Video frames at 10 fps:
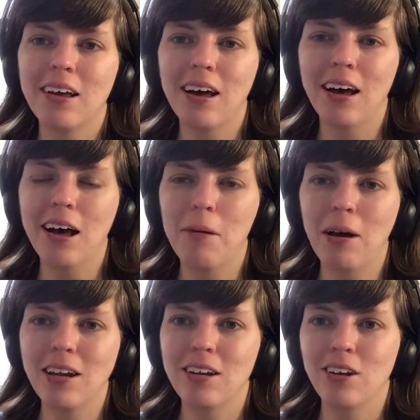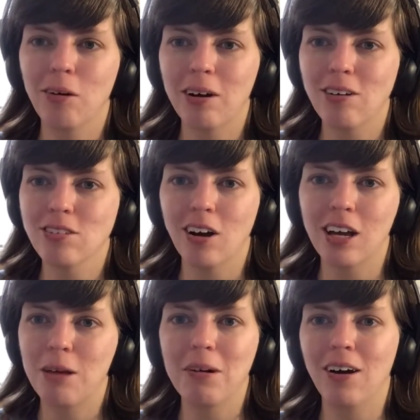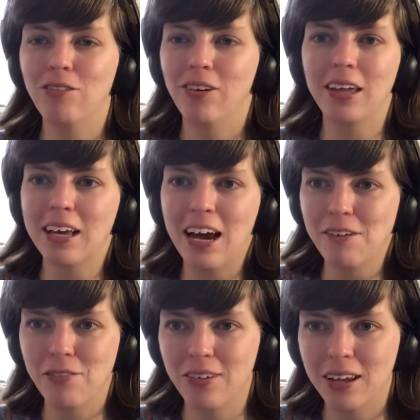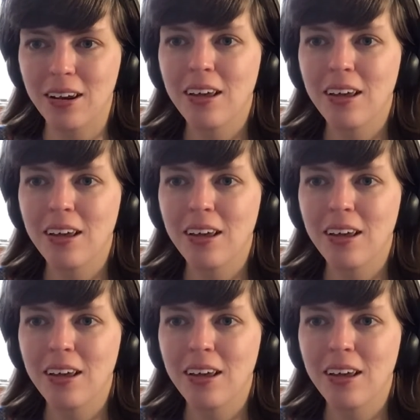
I didn't know what I was talking about for like half of it.